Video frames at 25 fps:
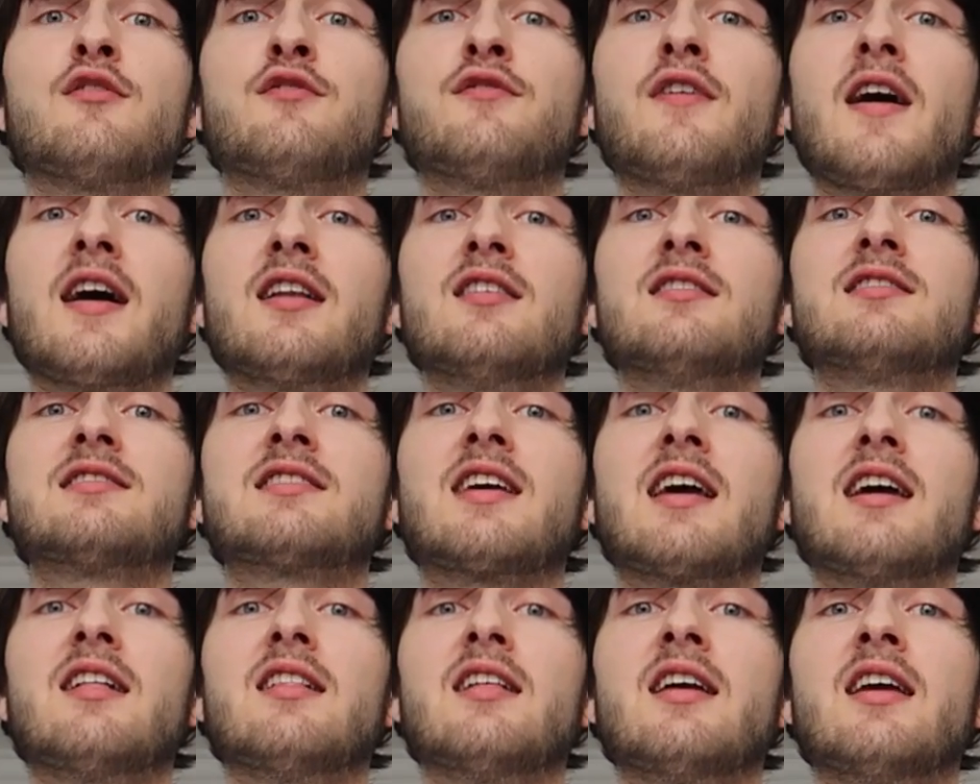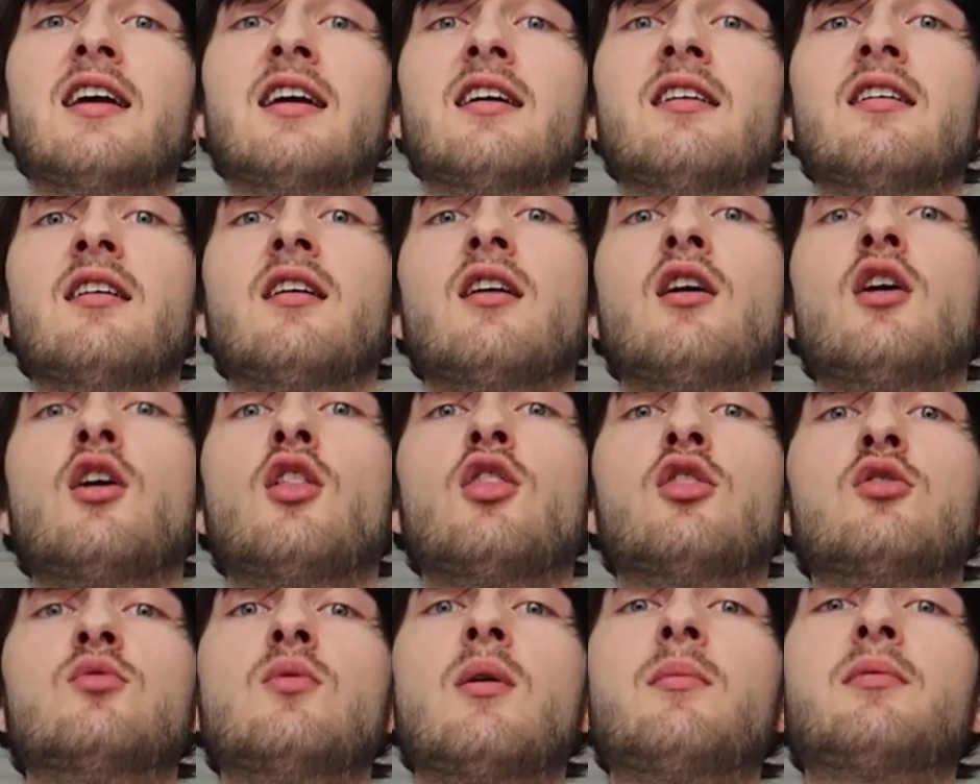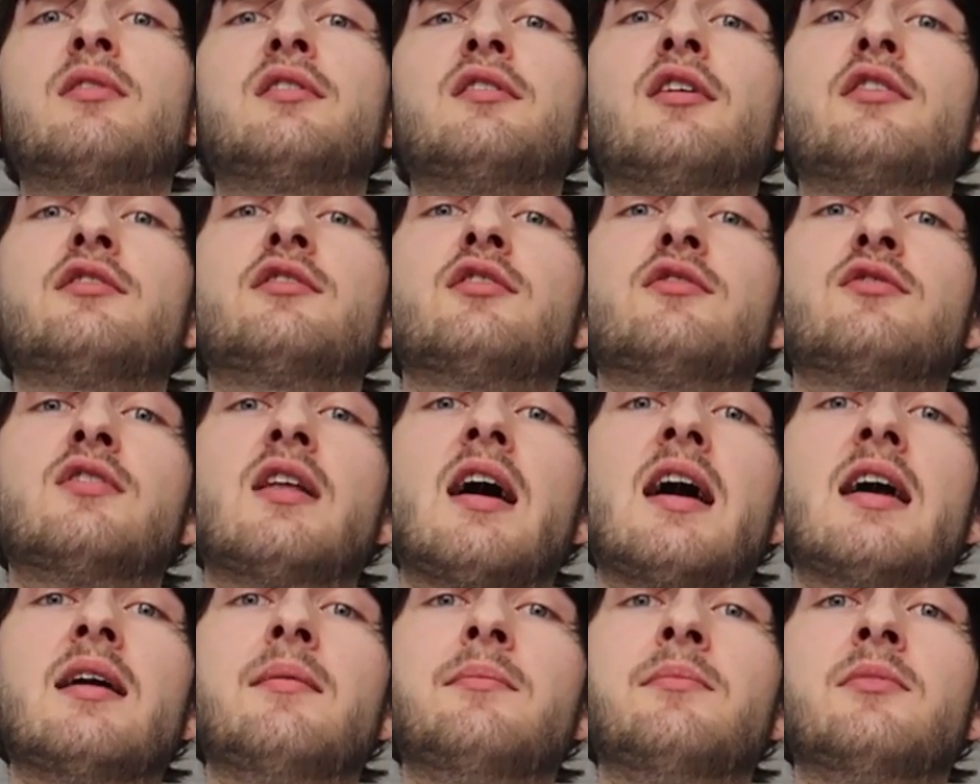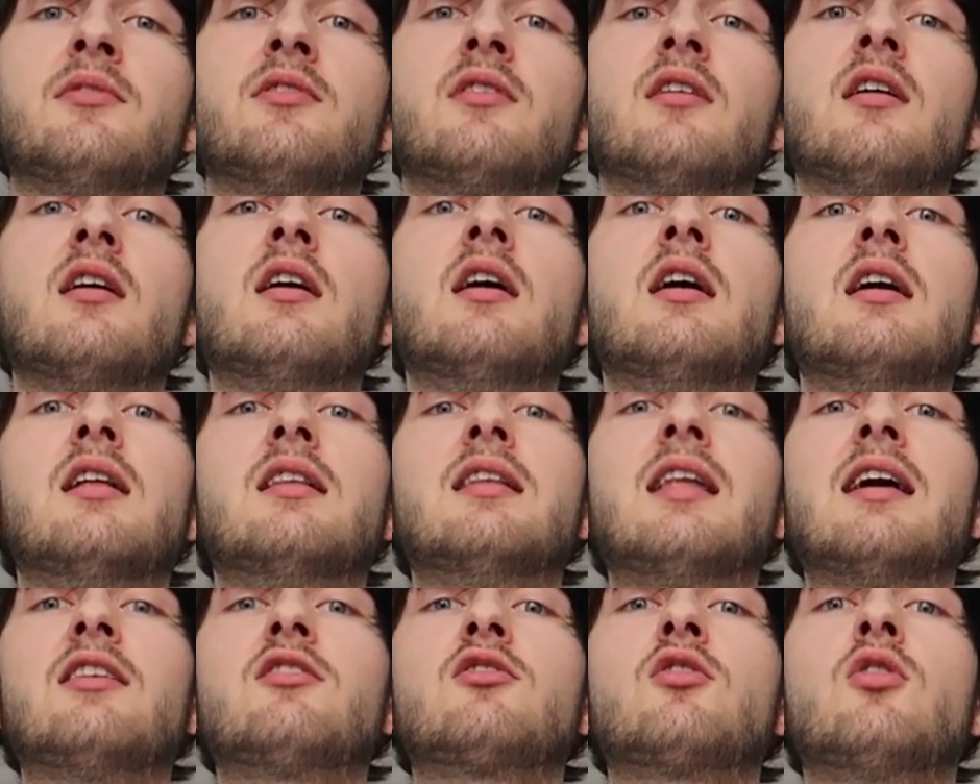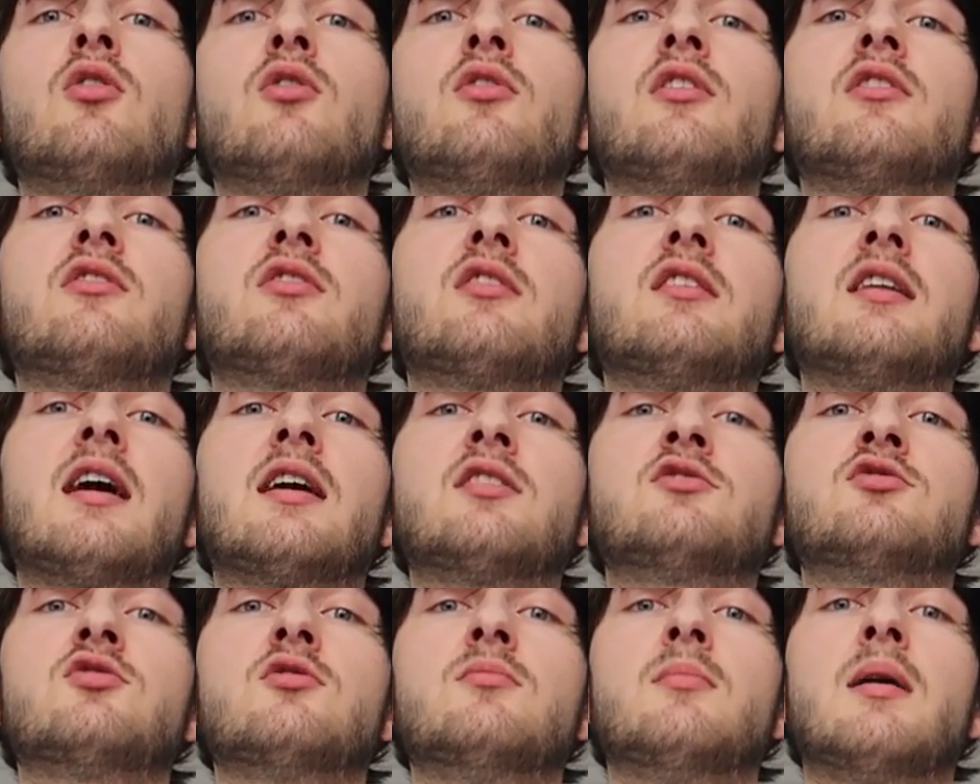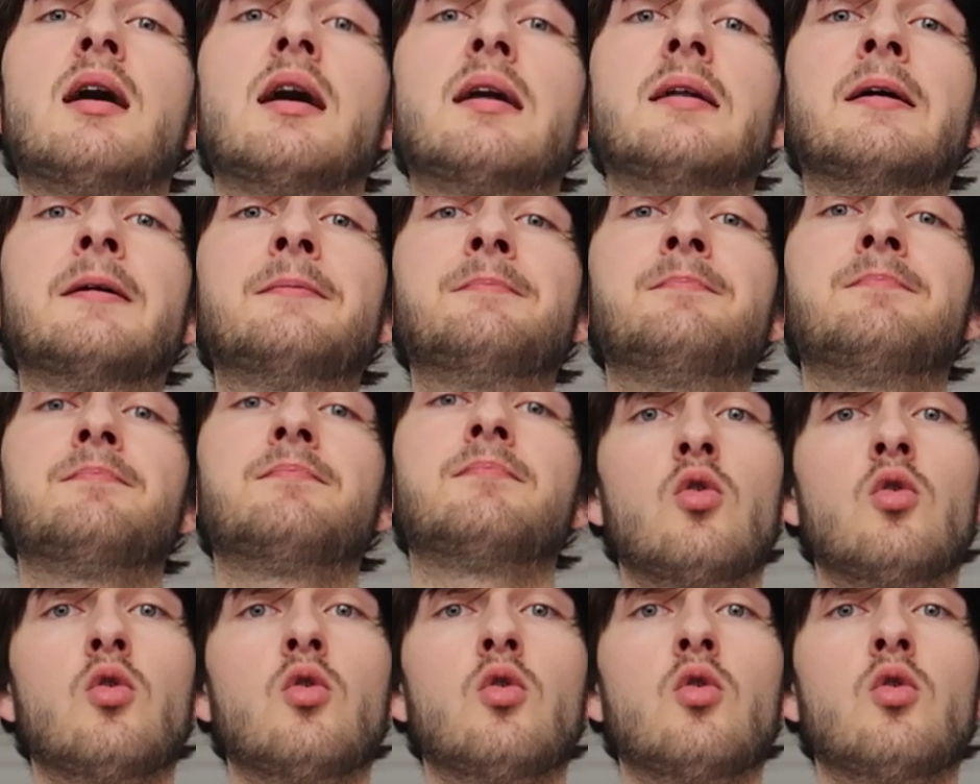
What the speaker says: Final scale here, the one with lots of names, let's call this the natural minor.